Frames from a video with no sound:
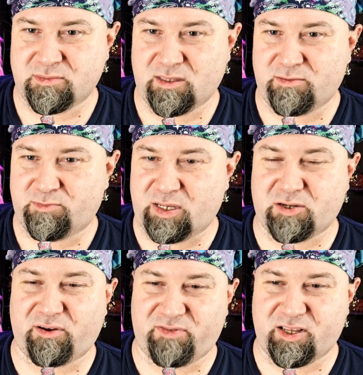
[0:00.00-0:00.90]
Basic
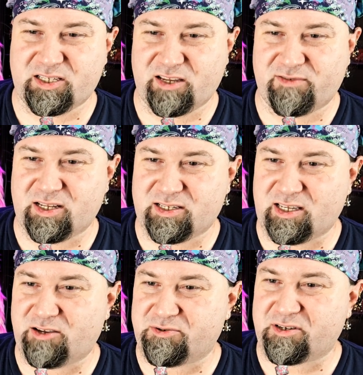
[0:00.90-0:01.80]
reflex save with a D C
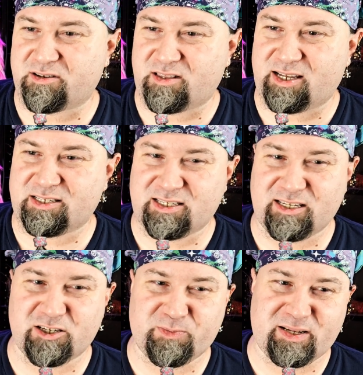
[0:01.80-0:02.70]
equal to your class D C
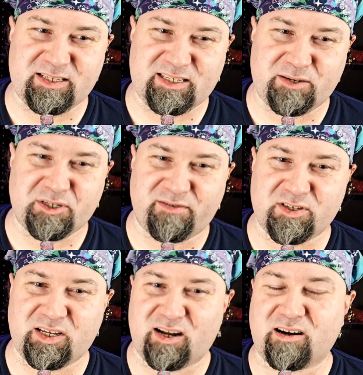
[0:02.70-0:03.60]
or spell D C, whichever is
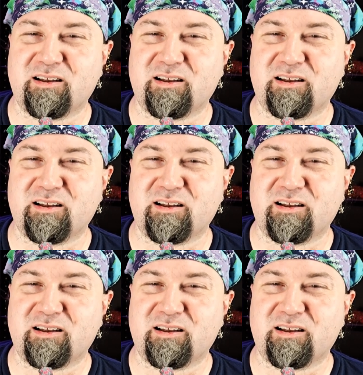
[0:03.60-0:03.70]
higher.